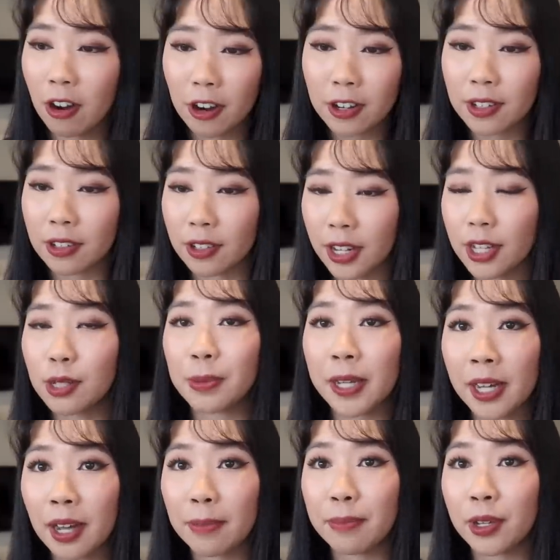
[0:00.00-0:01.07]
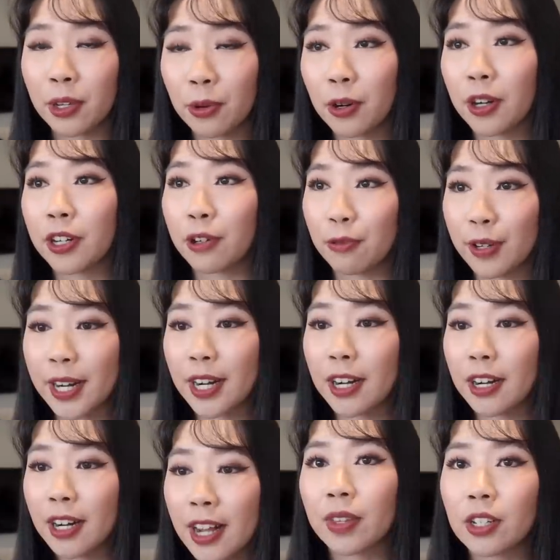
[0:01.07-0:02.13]
art does become your
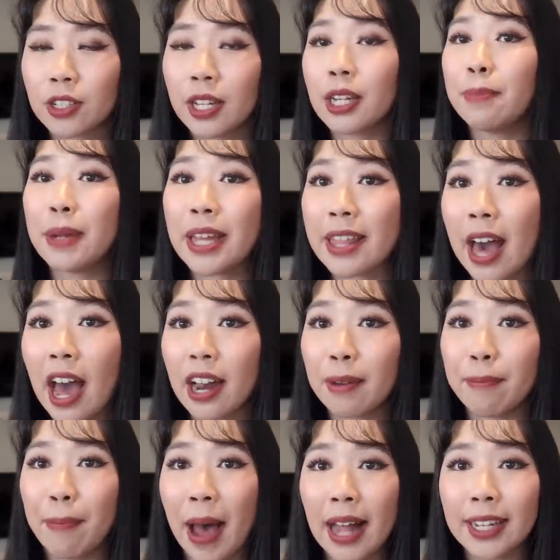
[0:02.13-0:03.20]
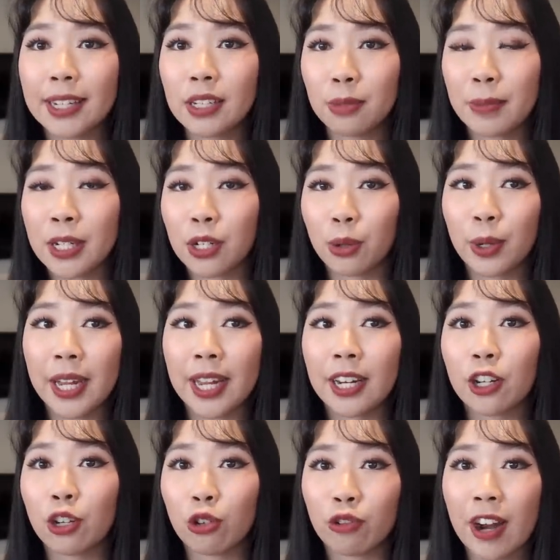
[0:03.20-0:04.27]
career, there's gonna be that balance
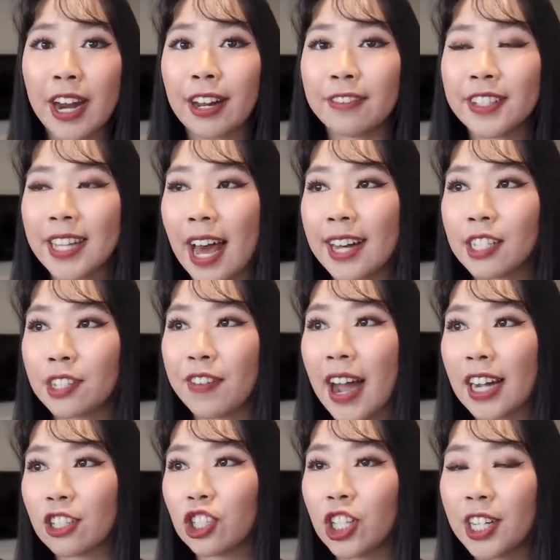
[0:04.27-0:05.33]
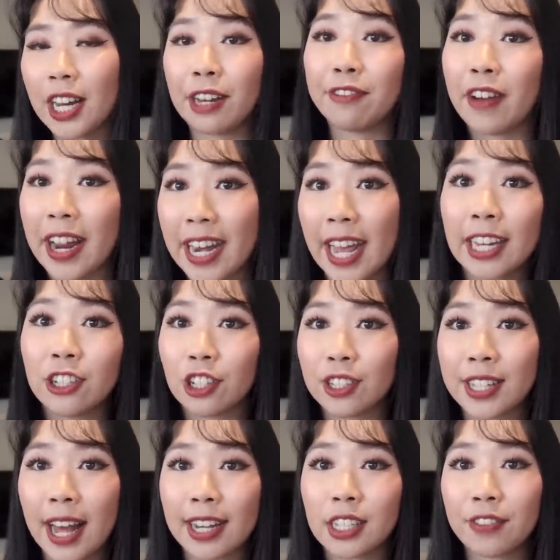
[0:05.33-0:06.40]
between creative satisfaction and financial
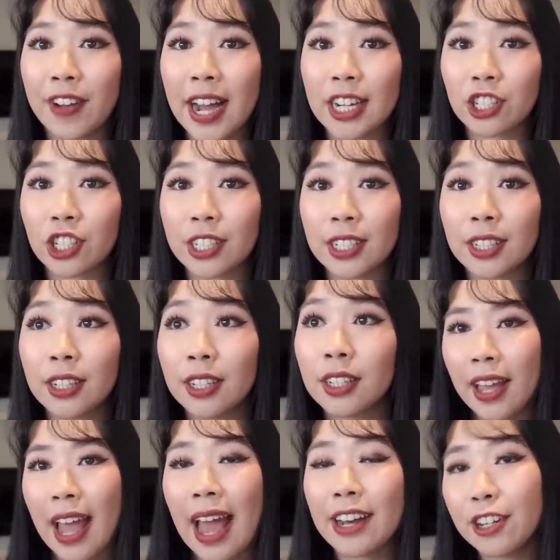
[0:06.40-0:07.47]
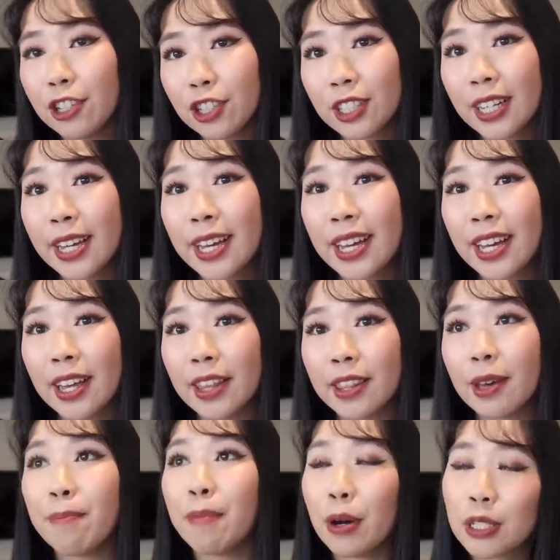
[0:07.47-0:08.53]
satisfaction. And usually
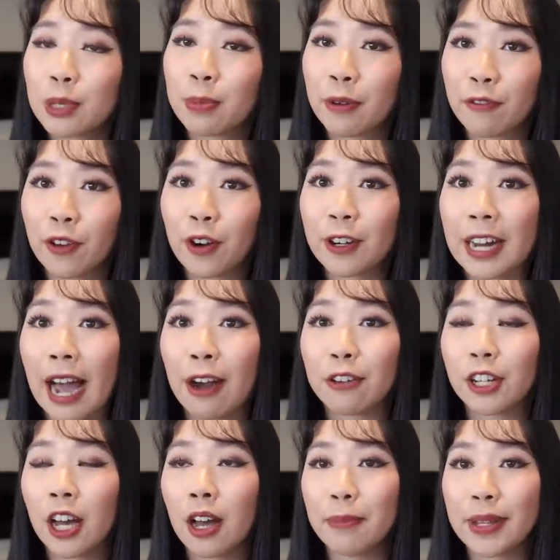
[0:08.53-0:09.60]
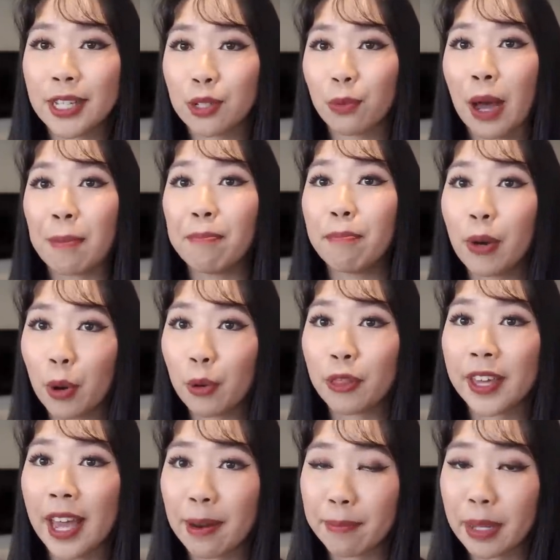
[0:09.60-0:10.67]
the most preferred outcome is when
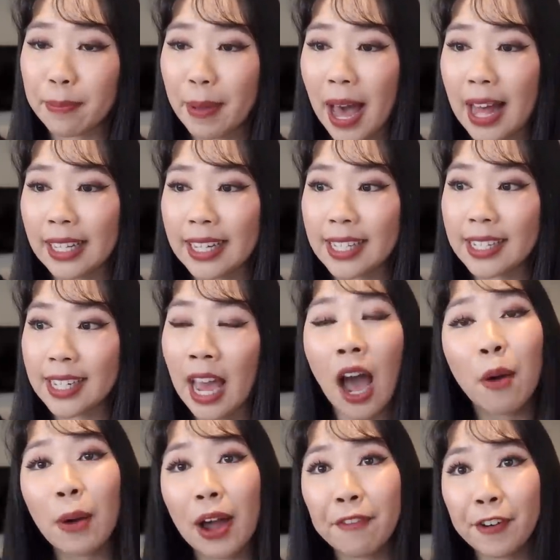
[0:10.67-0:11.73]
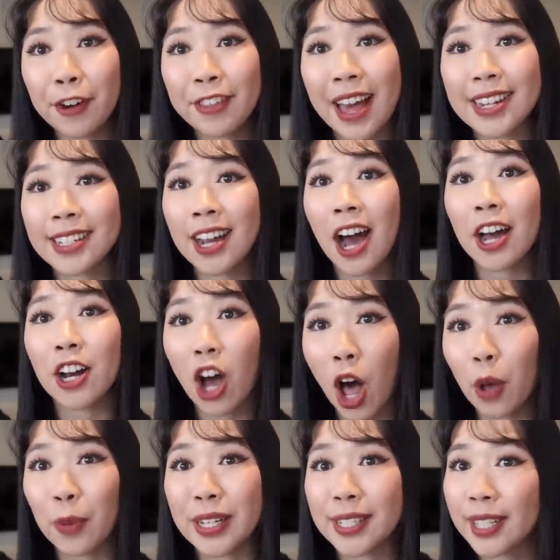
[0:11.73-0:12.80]
both can be balanced. However, that's not
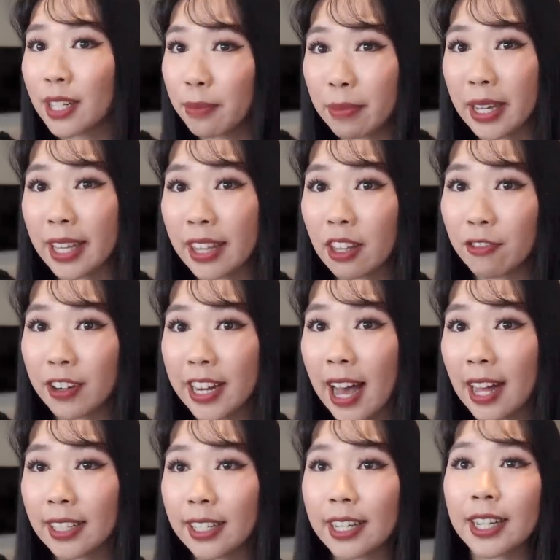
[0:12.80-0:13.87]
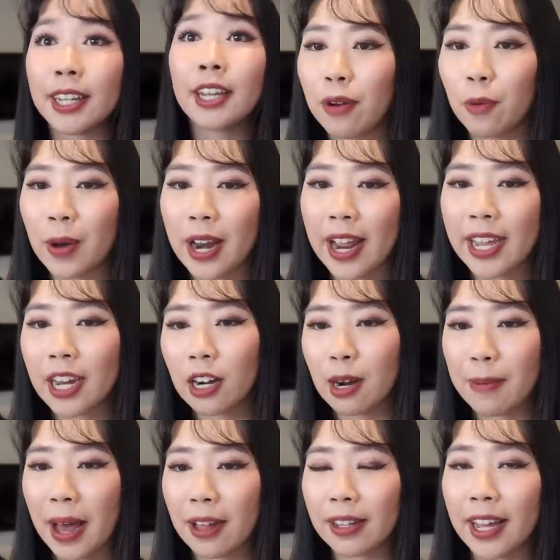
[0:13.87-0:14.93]
always gonna be the reality. When I hear
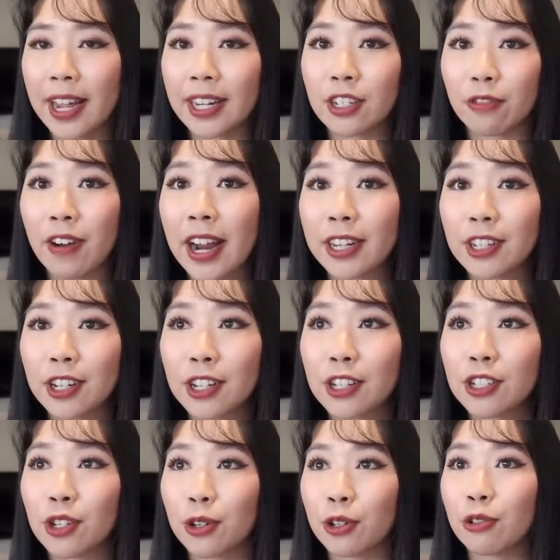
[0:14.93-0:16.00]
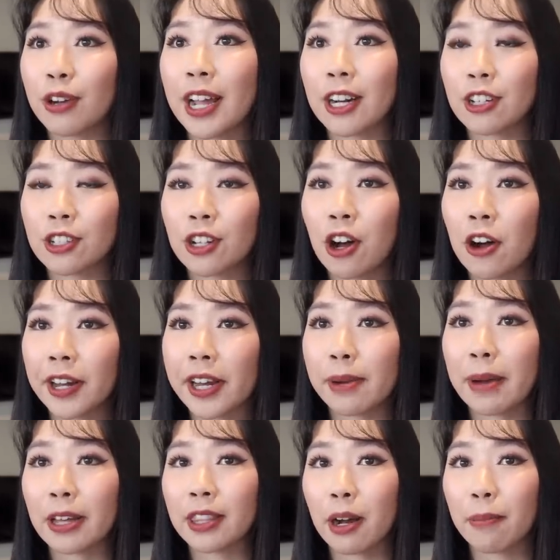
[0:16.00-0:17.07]
about like directors or creators talking
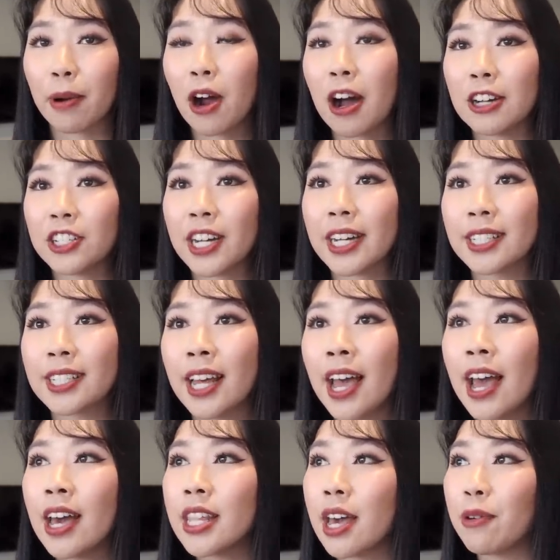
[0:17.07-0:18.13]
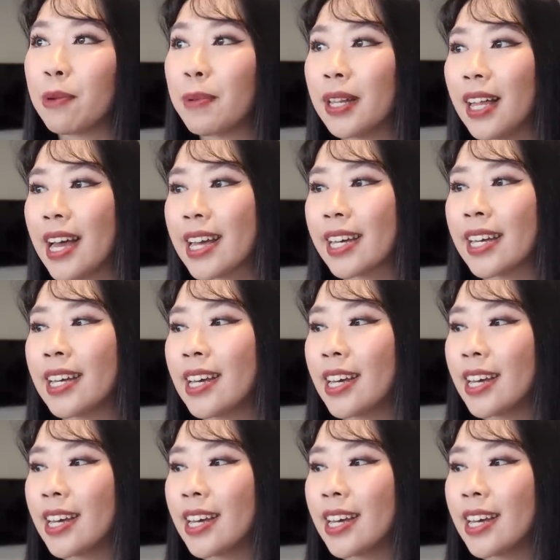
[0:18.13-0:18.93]
about their projects, they would be like,